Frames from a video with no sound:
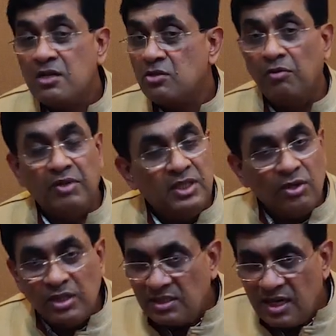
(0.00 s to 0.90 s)
So whether
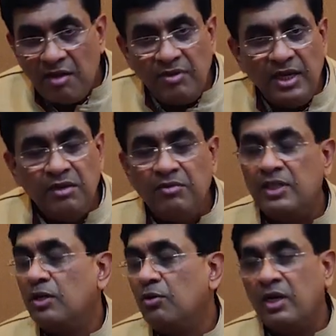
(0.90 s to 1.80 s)
you're traveling,
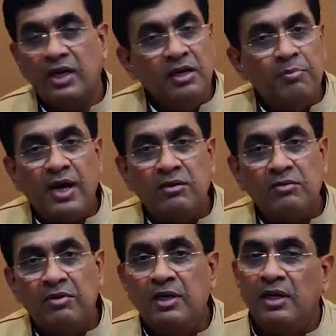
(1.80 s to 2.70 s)
whether you are any part of
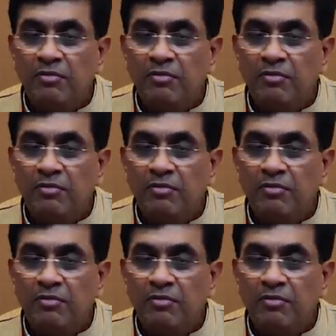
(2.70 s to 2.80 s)
the world,